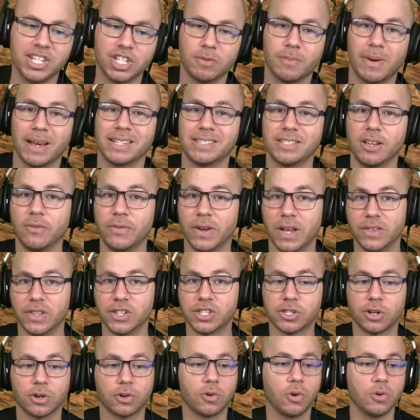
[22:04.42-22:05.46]
myself in the
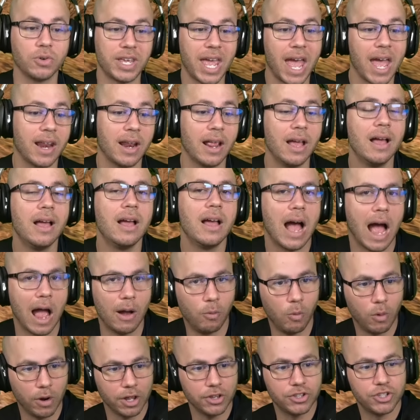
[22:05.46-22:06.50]
circle yet. I
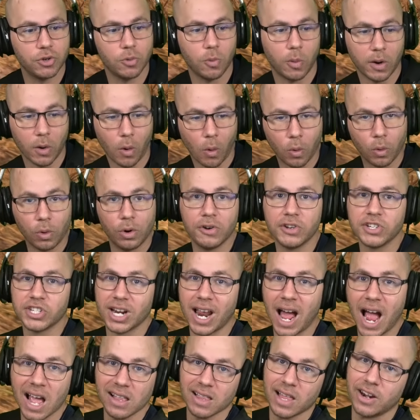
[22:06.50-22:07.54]
want to do what orange and
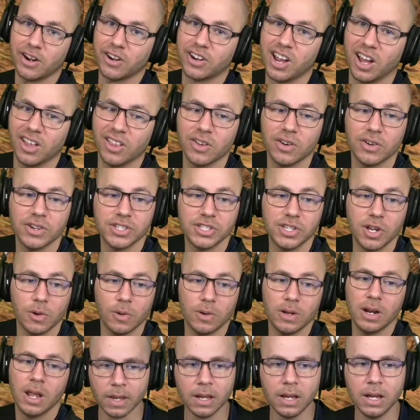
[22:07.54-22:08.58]
highlighter color is
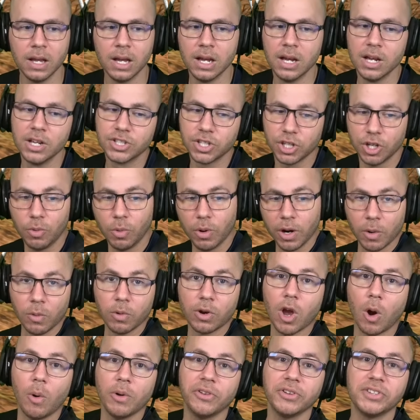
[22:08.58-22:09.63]
doing. So you want to
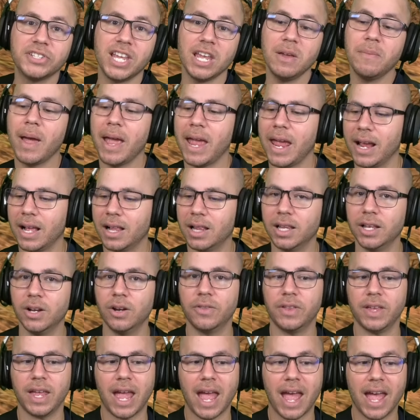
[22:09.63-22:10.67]
go with your teammate and clear
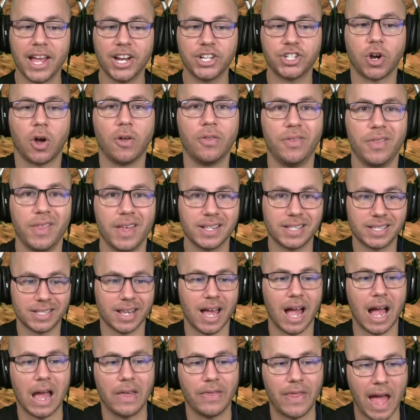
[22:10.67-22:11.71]
the edge on this
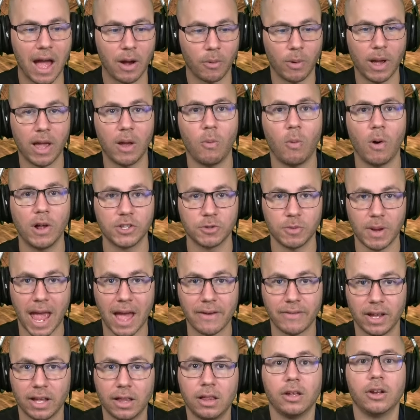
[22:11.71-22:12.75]
side. That way, once we have
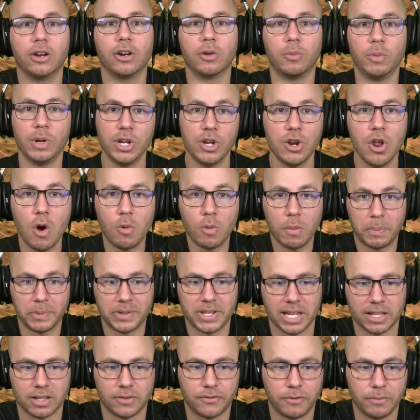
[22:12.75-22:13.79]
it cleared and we know we're
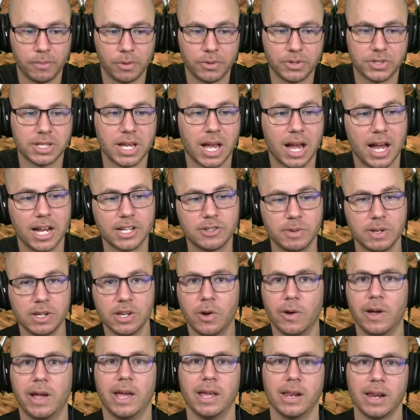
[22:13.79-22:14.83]
protected from both sides, we can go
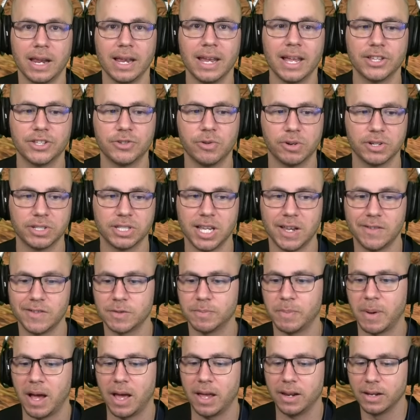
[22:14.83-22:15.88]
ahead and get to our safe
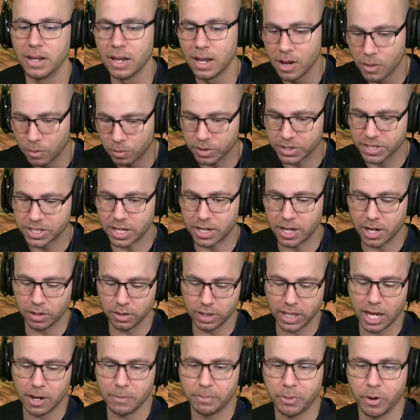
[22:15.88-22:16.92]
spot. We're sitting here
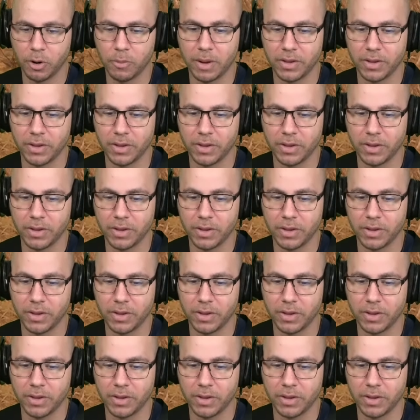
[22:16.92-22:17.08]
laying prone by the